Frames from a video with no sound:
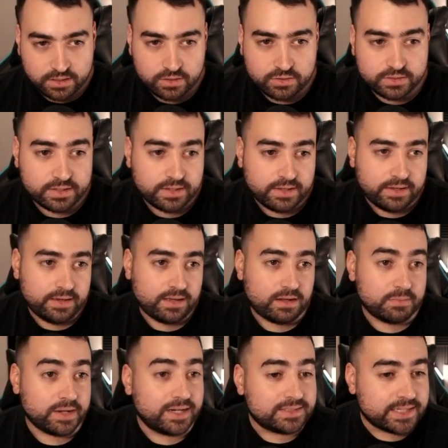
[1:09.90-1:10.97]
Code, and
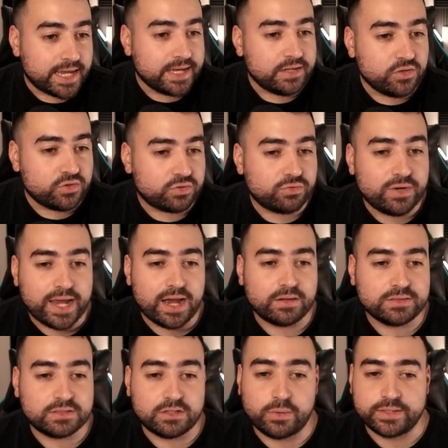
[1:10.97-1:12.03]
I'm gonna take you through how
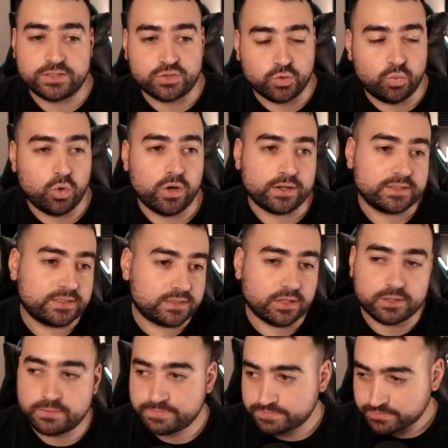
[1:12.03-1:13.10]
it's going to work.
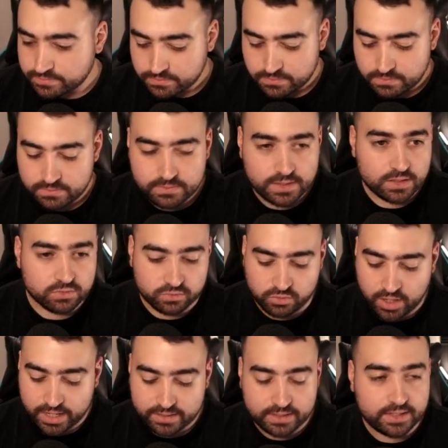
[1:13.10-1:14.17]
So
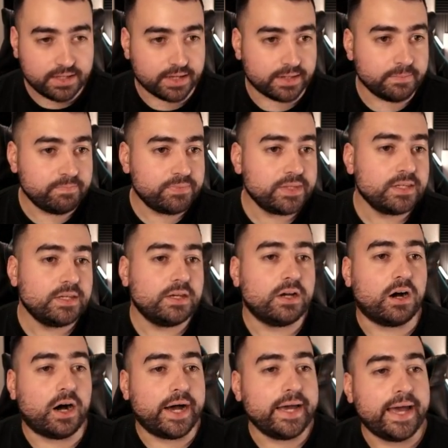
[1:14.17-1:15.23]
right here,
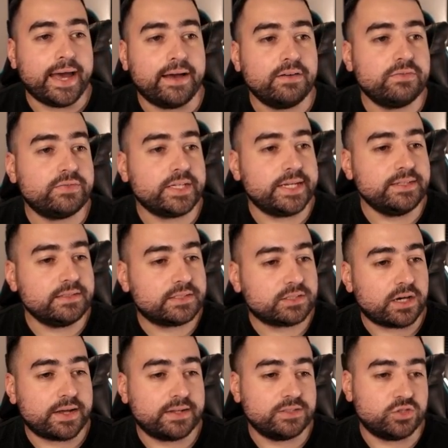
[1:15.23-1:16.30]
I have
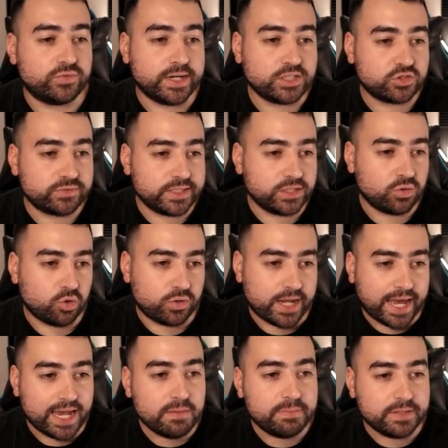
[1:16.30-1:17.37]
inside a directory called
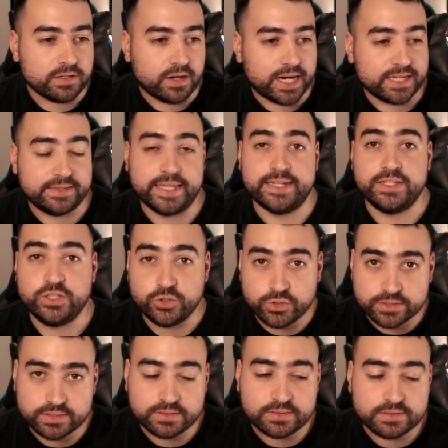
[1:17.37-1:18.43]
API and then
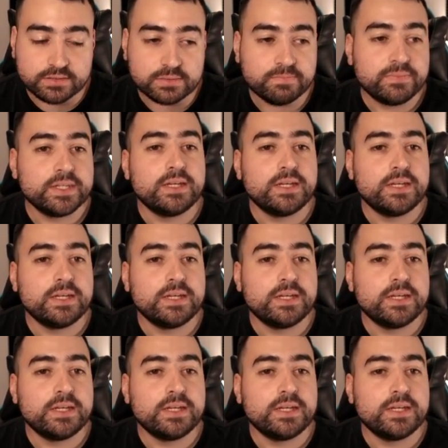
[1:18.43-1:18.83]
users,